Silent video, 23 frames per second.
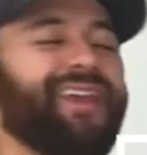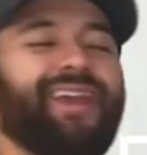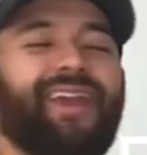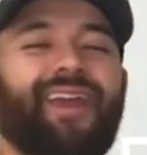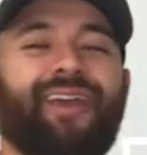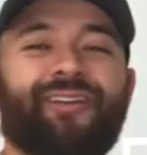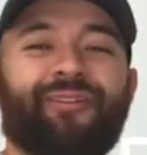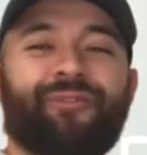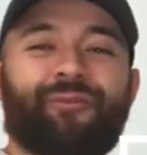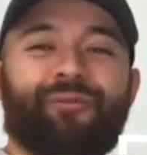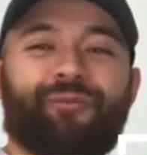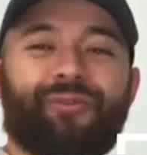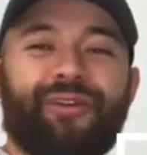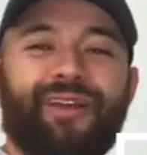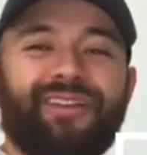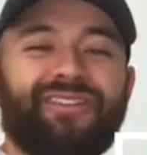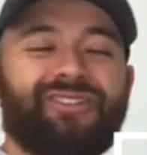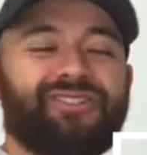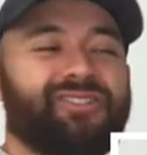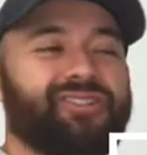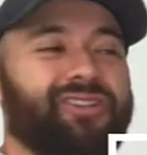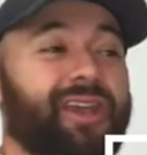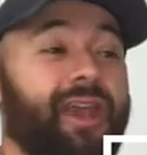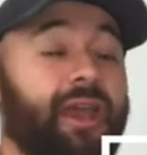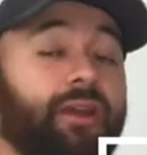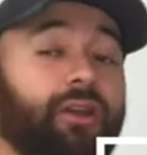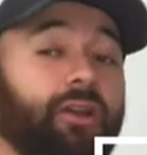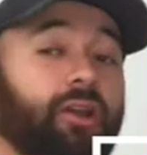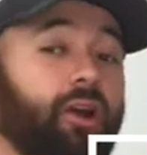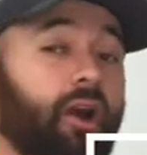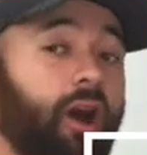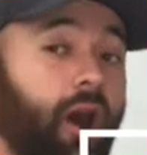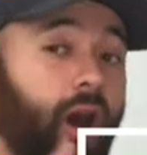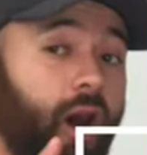and rich and
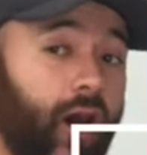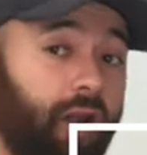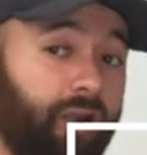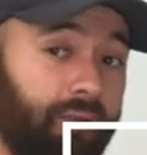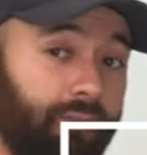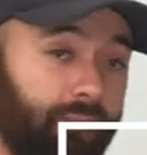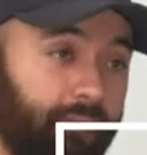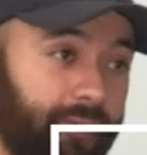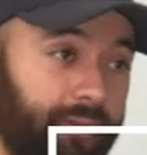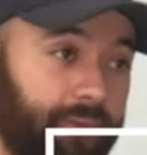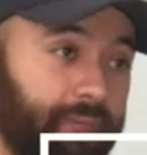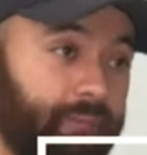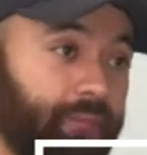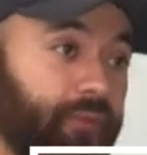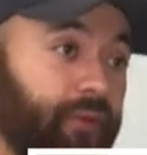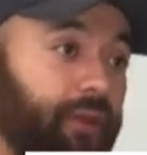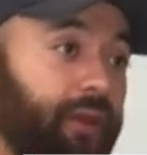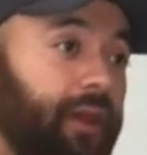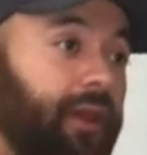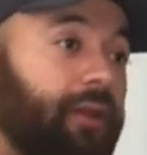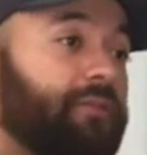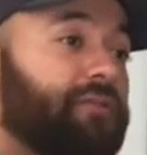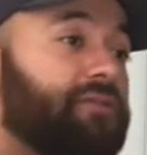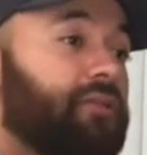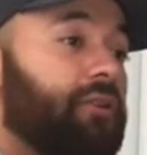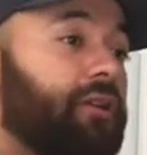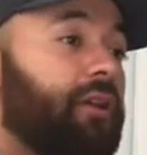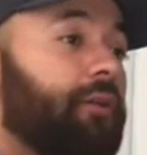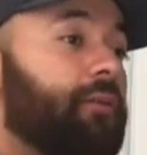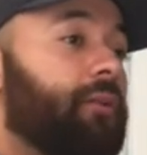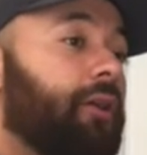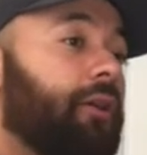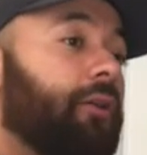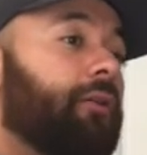calm. Okay, so
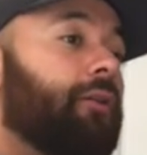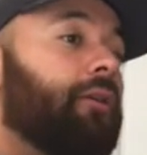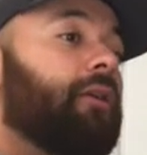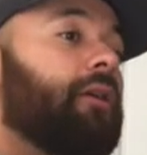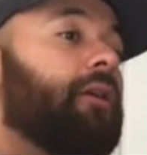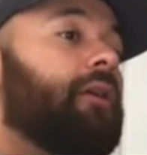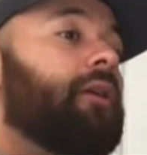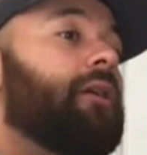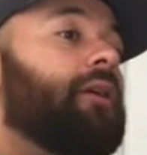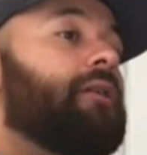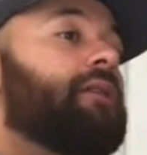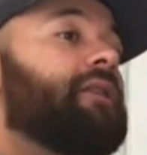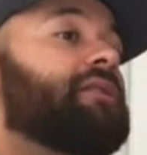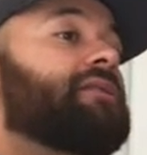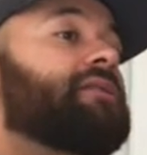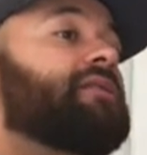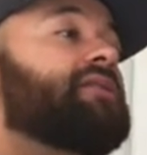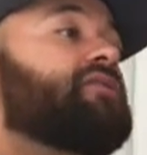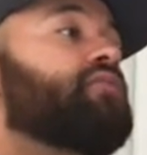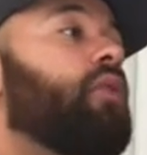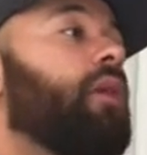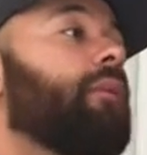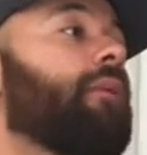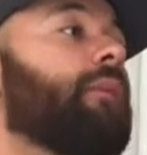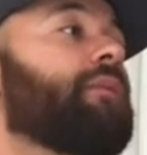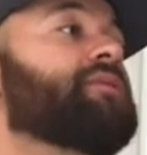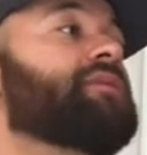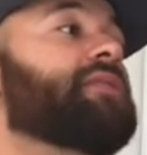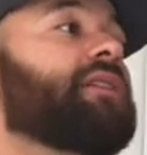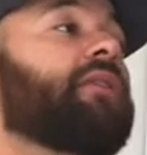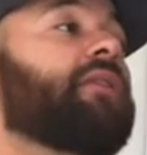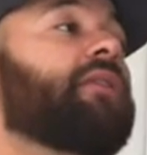here we go. This is warm-up set